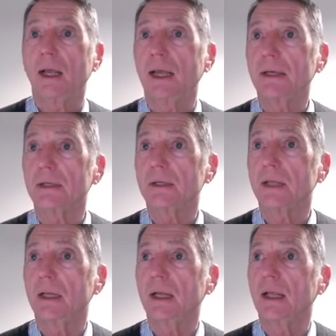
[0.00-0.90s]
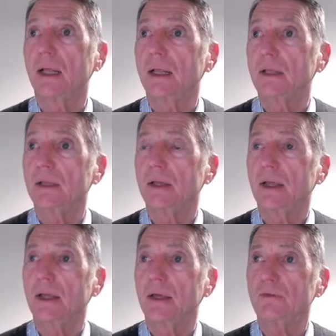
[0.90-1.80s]
And
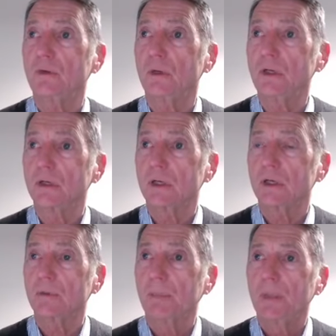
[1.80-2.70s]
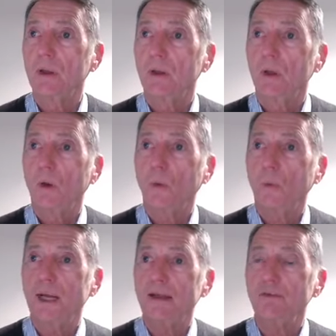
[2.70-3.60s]
if you look,
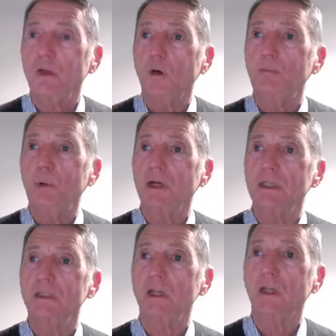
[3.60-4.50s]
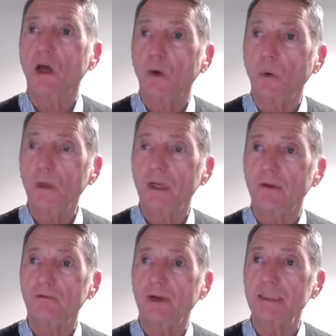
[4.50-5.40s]
whenever your body's low
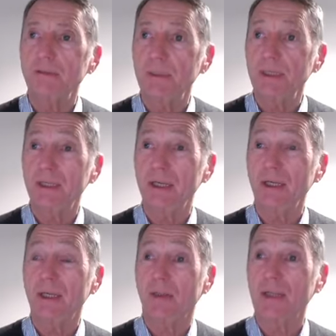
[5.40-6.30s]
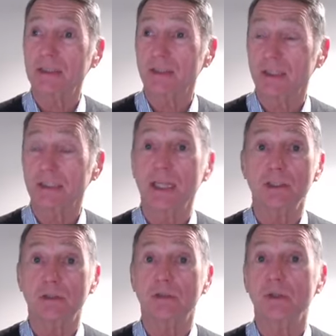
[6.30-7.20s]
in vitamin D, and that's in the
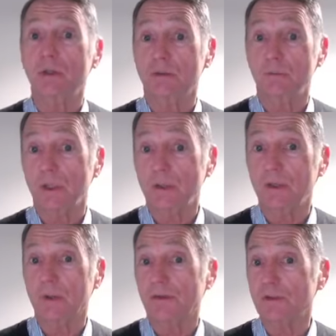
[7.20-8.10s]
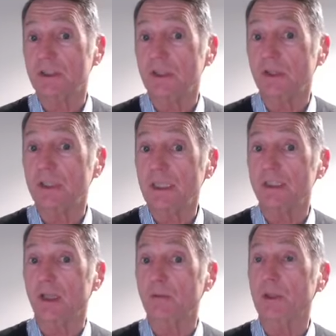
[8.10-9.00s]
center, you don't have to see the
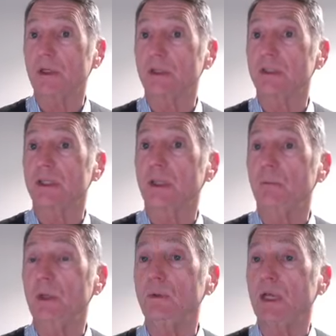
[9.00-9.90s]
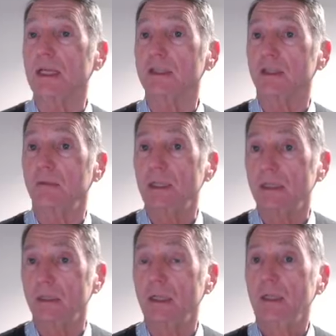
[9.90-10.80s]
detail, but you can see the blue lines in the
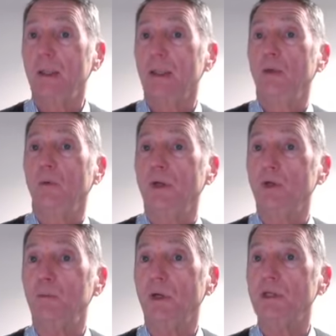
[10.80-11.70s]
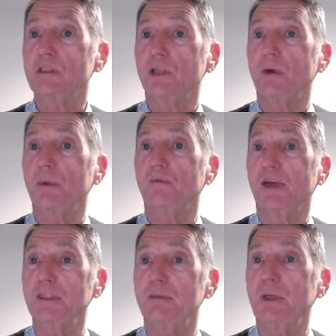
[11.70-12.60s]
middle. When your body's low in
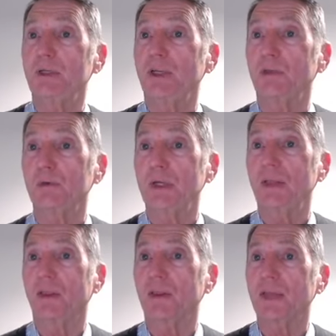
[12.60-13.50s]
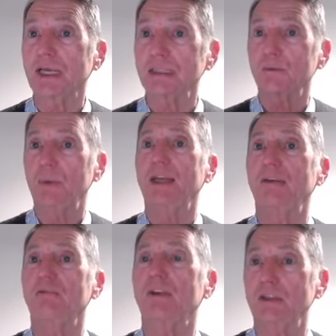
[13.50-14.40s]
vitamin D3, that's when
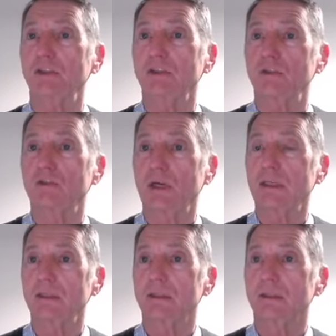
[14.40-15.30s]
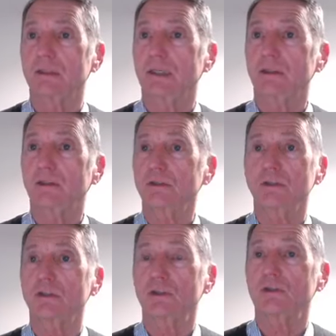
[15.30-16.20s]
infection strikes. It
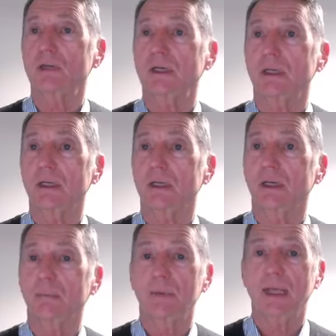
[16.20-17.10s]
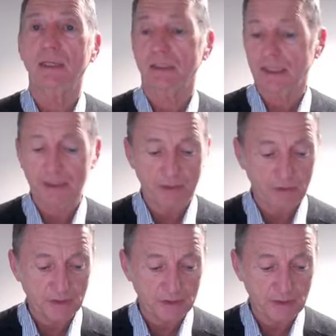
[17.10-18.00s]
doesn't strike any
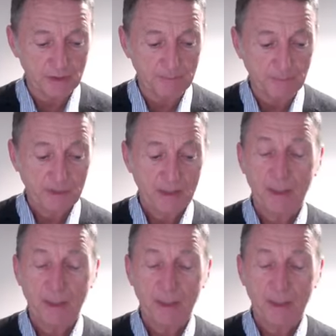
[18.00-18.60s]
other time.